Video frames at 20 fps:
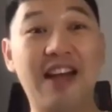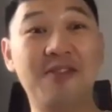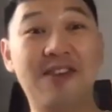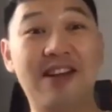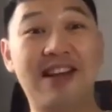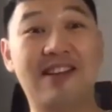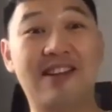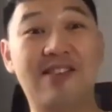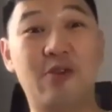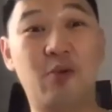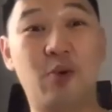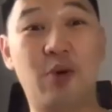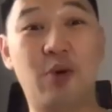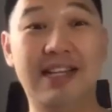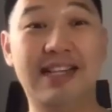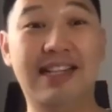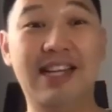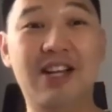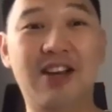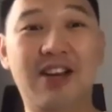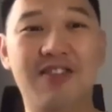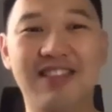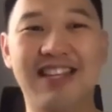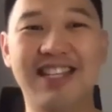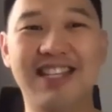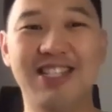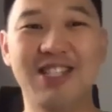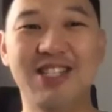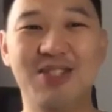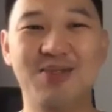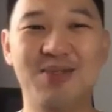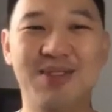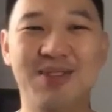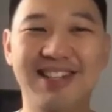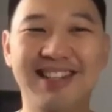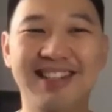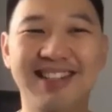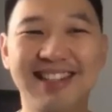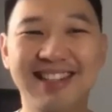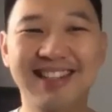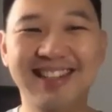what quality conversations were